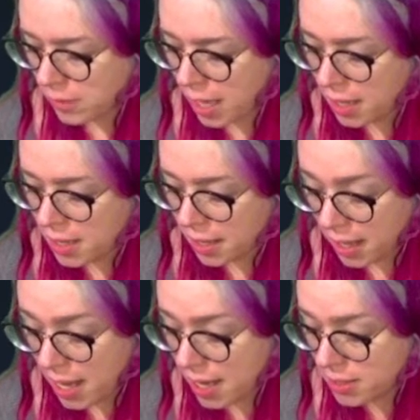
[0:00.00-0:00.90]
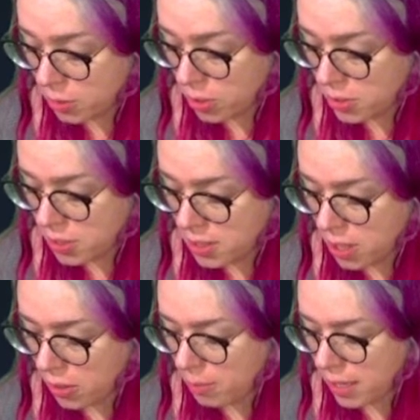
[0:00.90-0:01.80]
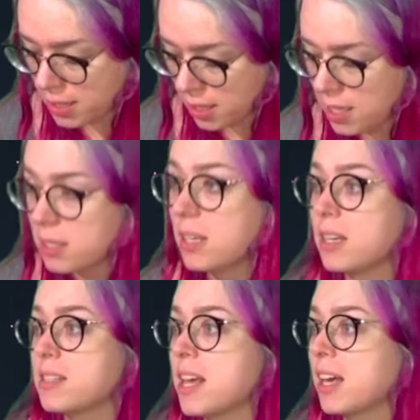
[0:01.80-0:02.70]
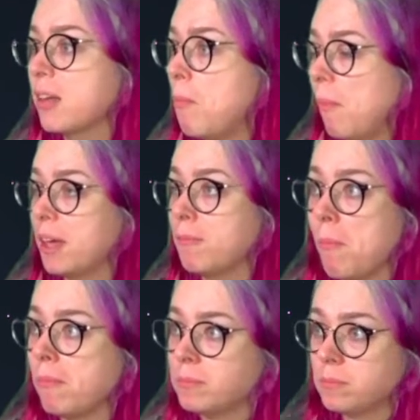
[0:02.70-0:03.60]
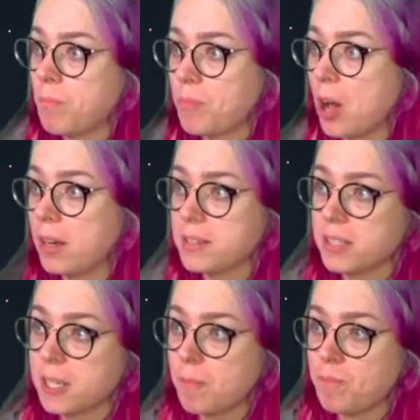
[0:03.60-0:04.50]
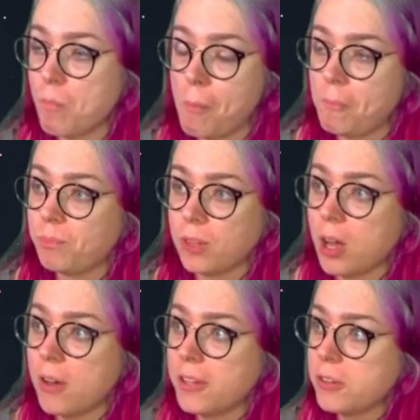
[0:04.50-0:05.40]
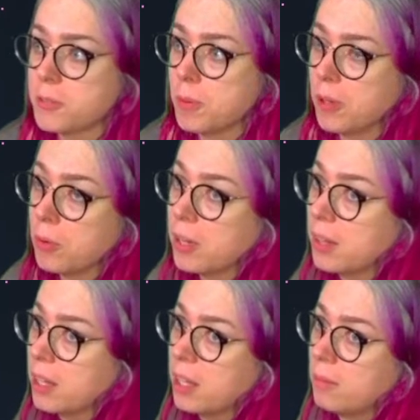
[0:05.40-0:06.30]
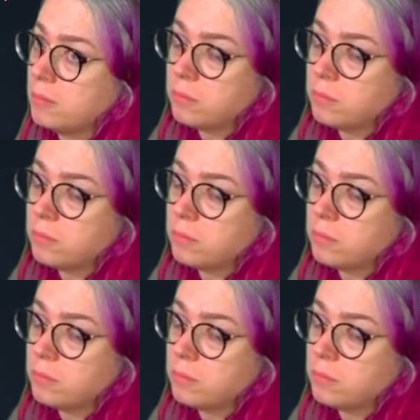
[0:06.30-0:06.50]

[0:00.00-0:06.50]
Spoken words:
And it has the original slogan, makes a nice light snack. Like, honestly, Coffee Crisp all the way. Like,